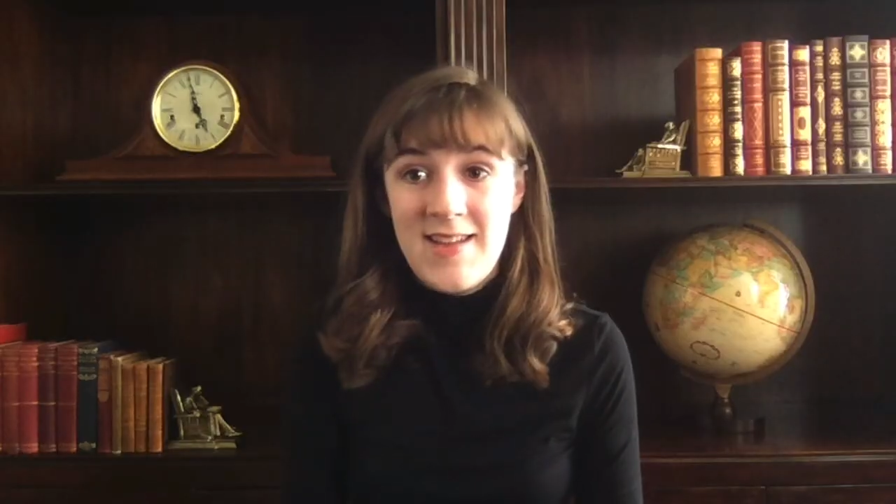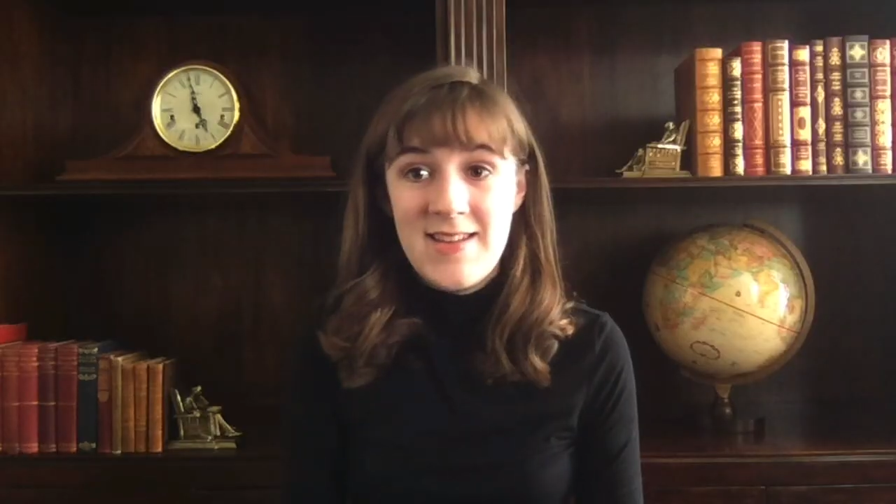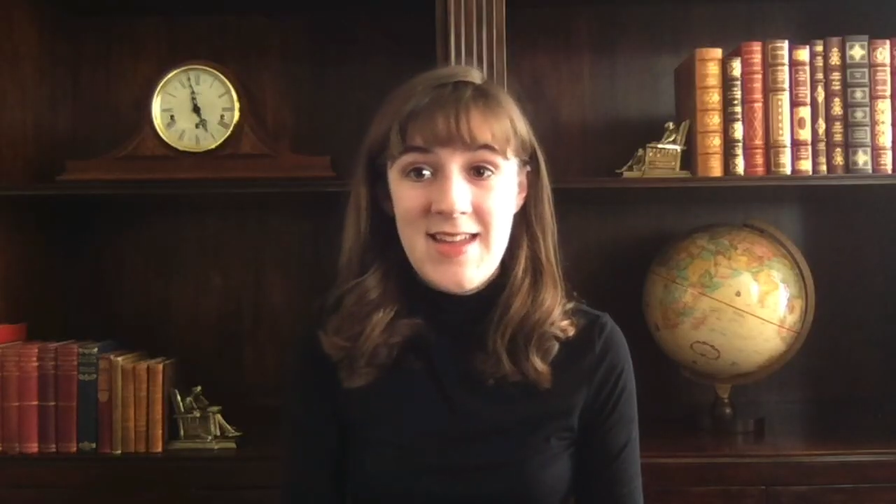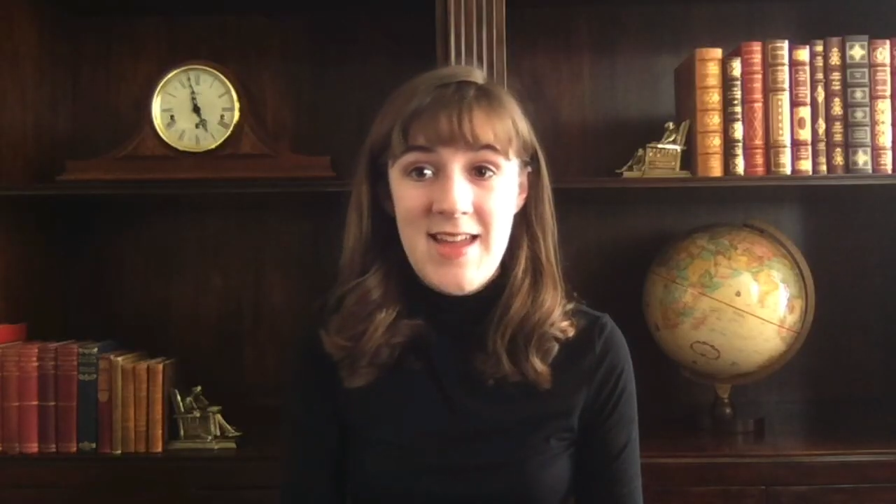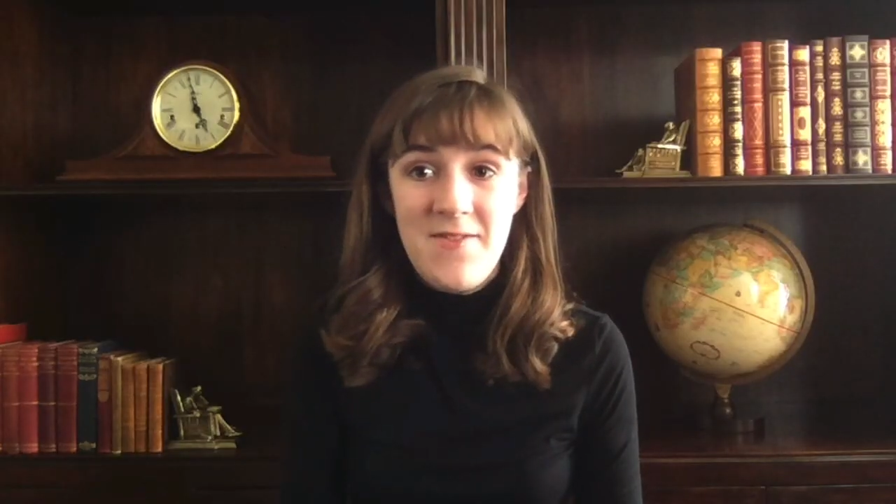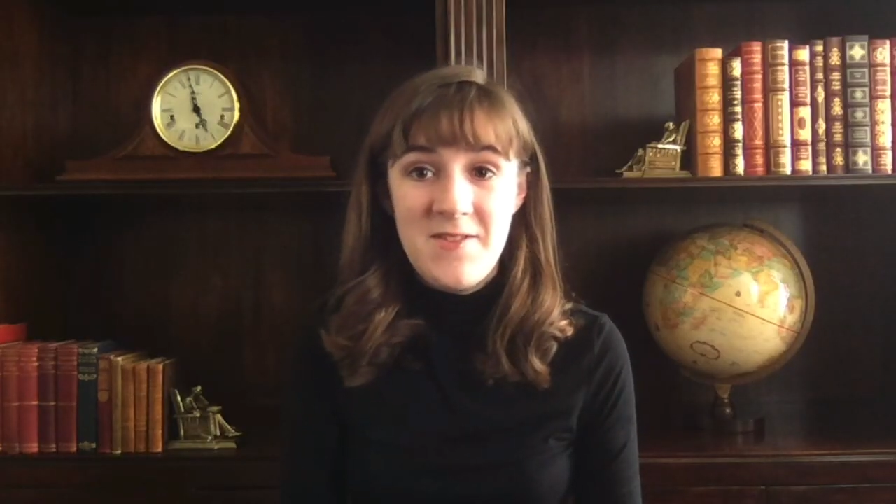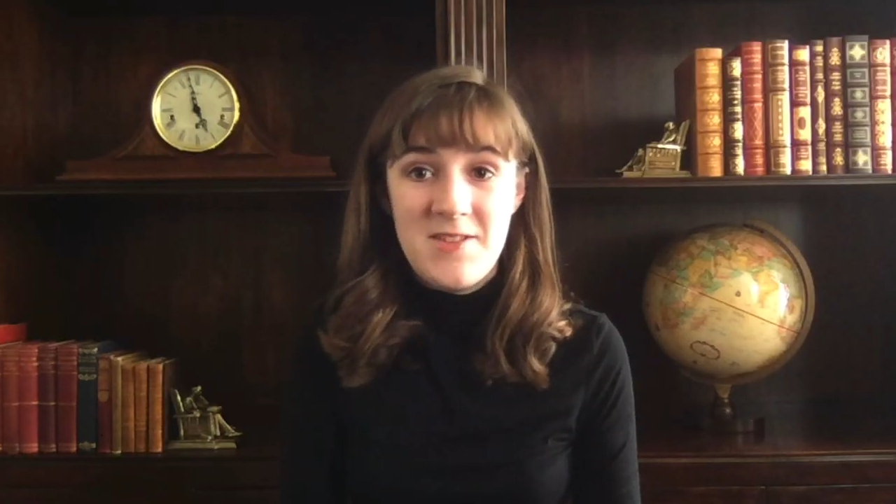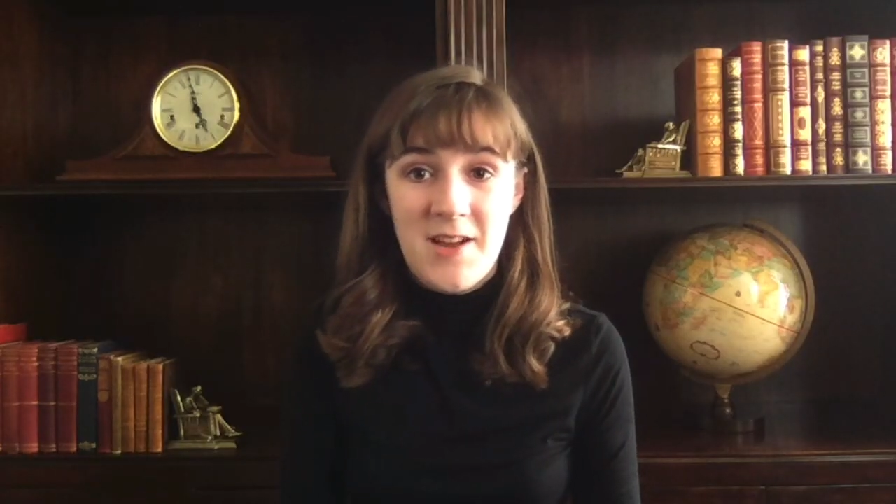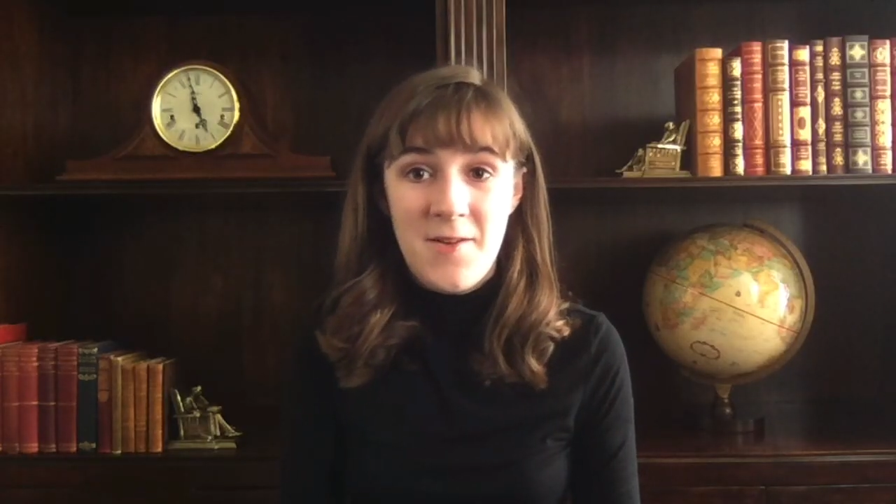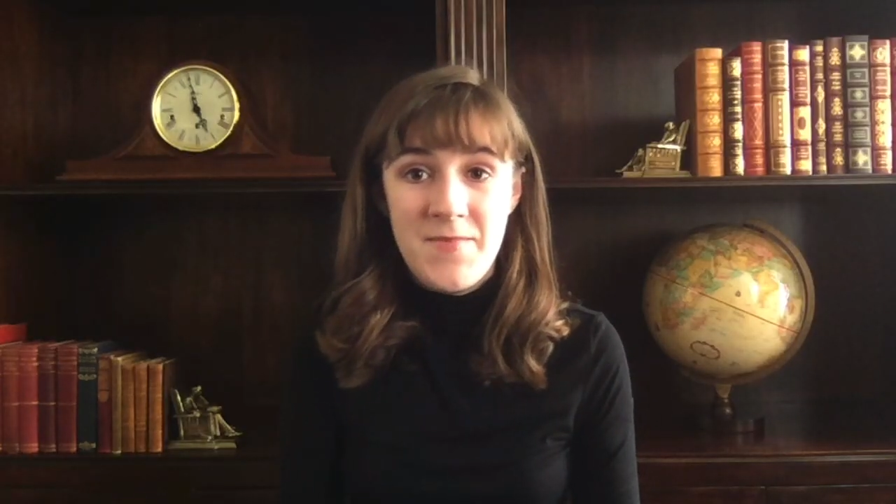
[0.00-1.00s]
Even
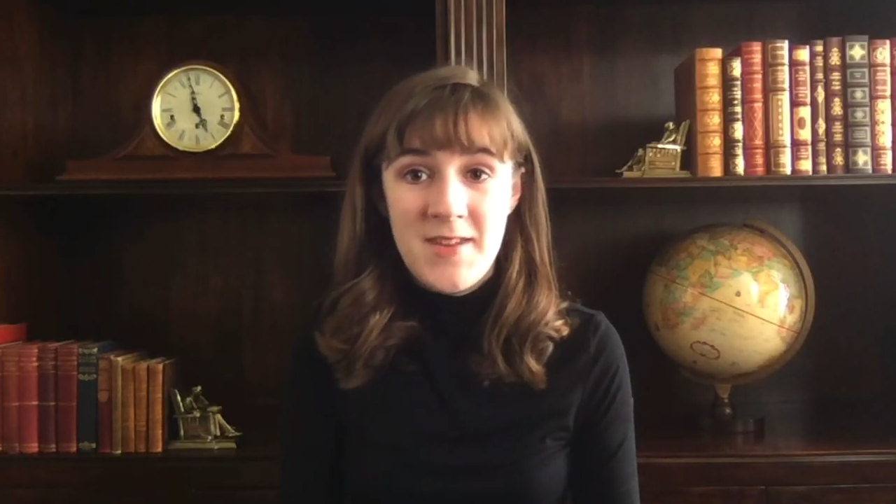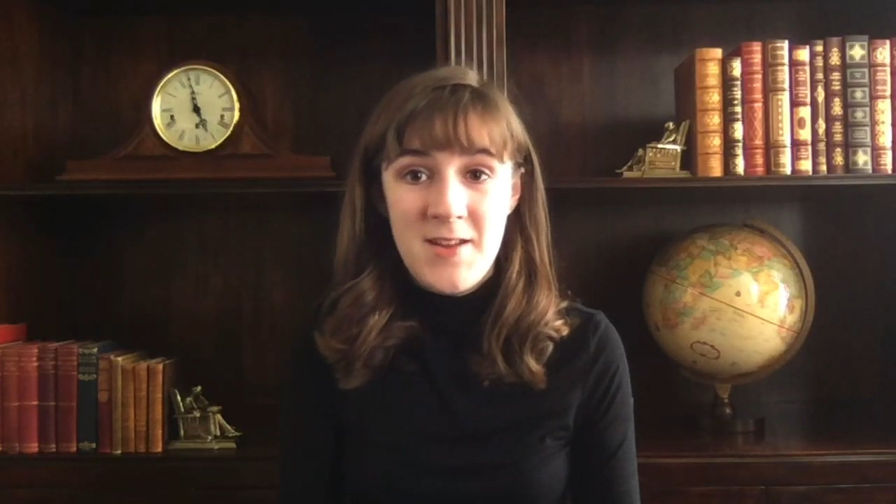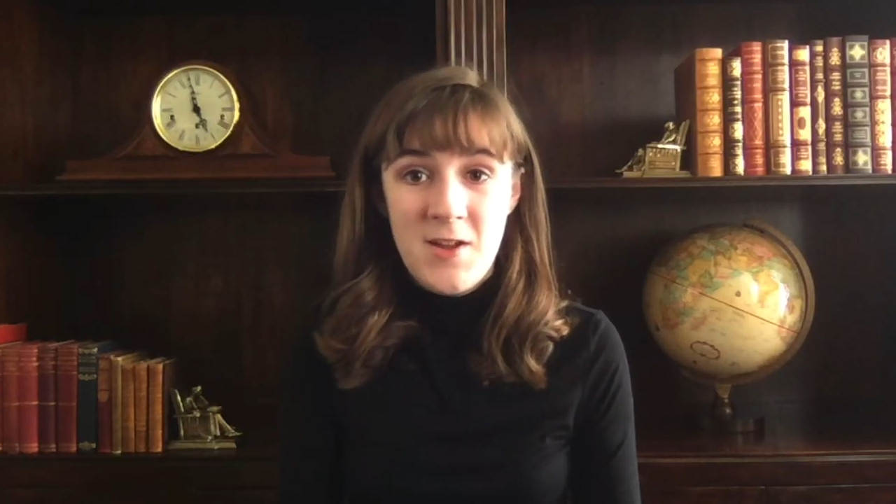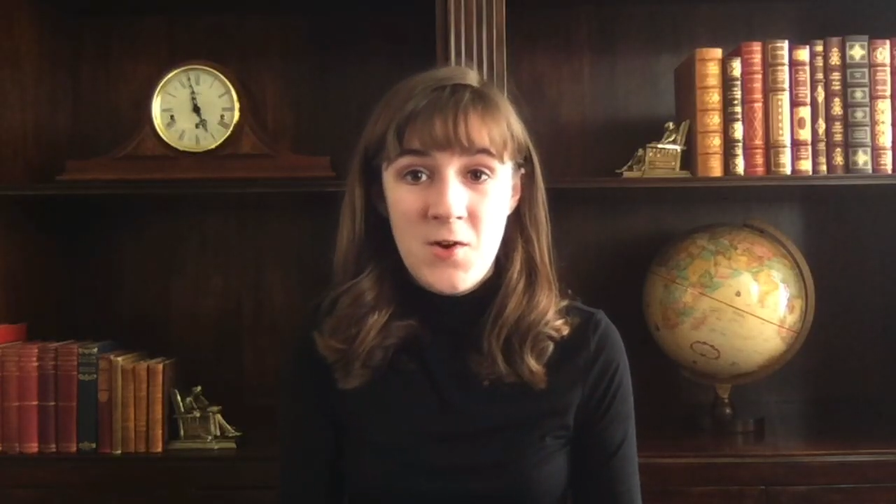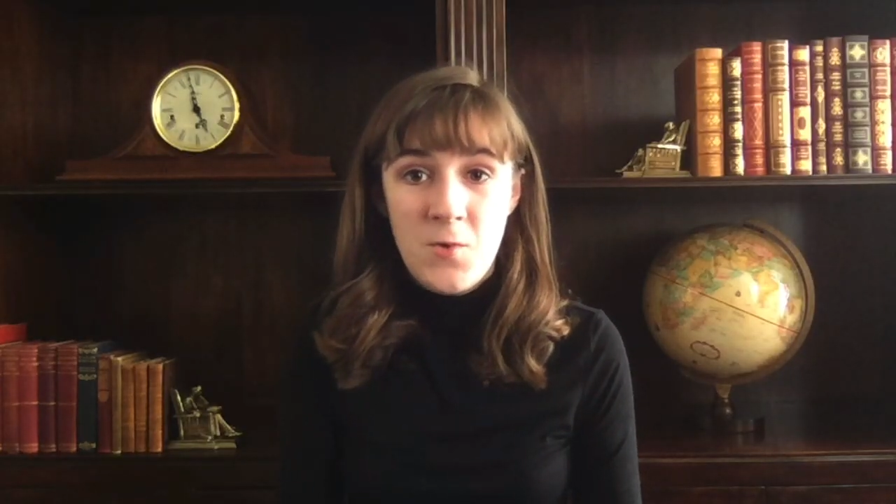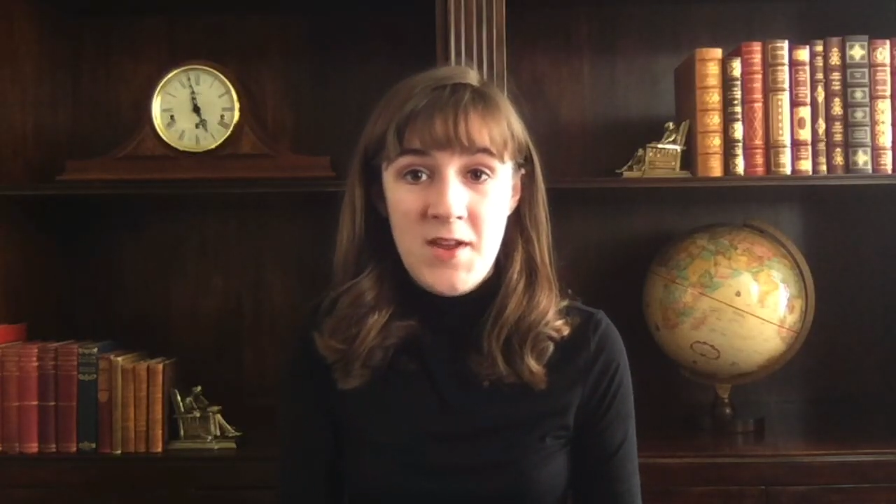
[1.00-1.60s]
so, we